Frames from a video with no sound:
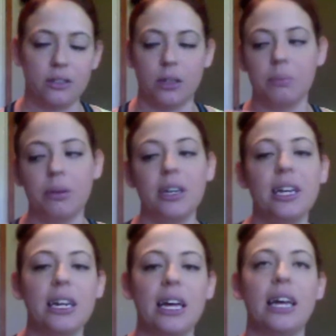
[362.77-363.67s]
I'm putting
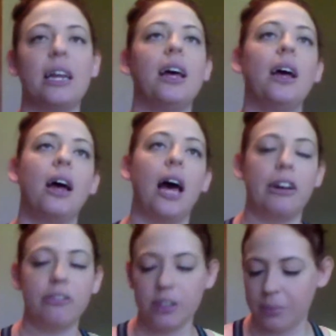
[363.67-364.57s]
it in
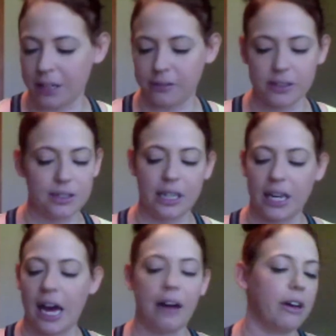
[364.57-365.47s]
every breakfast that I
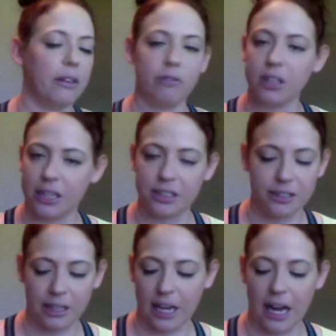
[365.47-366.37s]
have, every lunch
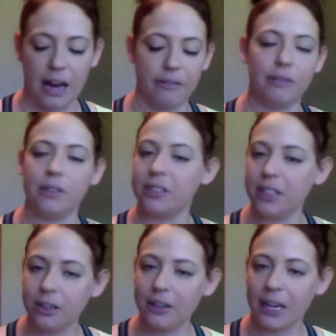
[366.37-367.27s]
that I have, every
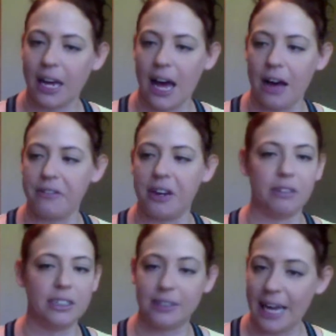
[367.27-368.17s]
dinner that I have, and every
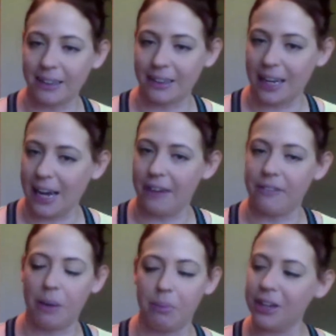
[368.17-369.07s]
snack that I have. I
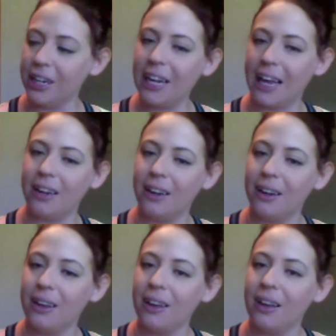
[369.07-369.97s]
put it in
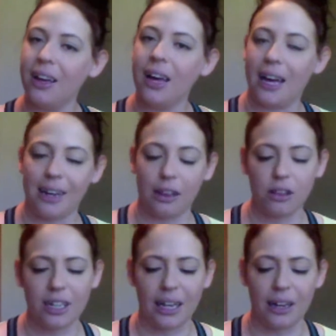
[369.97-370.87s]
and I
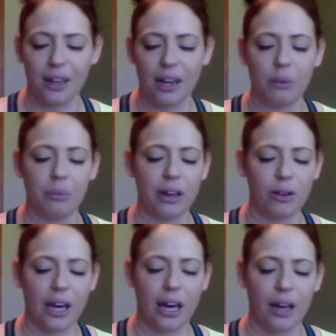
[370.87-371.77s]
look at it and I'm like,
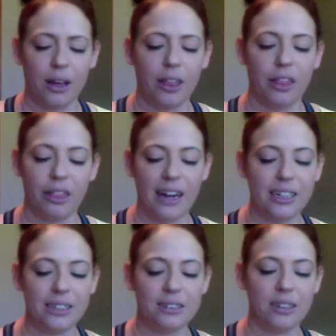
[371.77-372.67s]
okay, that
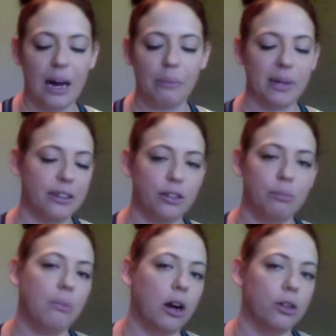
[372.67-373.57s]
needs to not be in
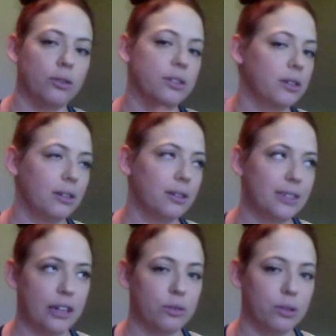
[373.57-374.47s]
tomorrow's
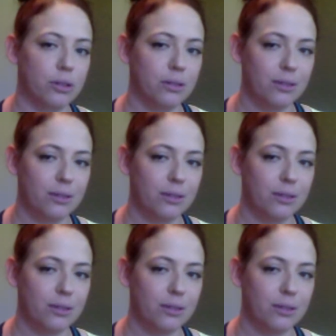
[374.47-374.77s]
schedule.